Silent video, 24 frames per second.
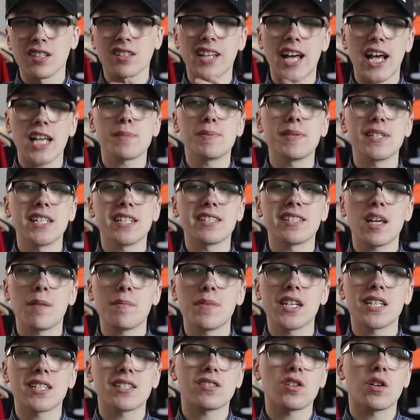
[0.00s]
The last piece he
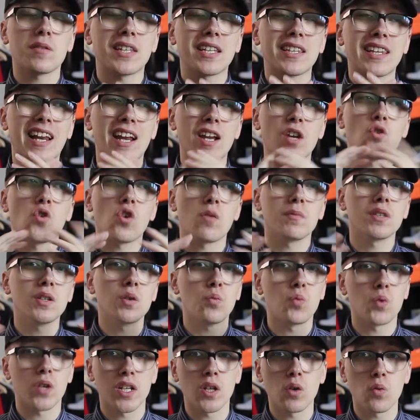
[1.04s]
sent me is something that I normally
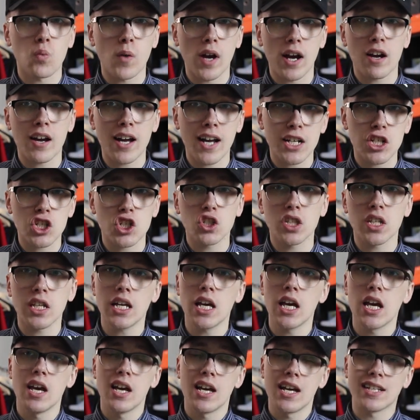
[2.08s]
wouldn't wear,
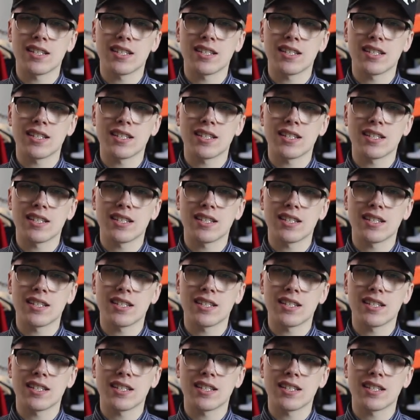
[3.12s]
actually.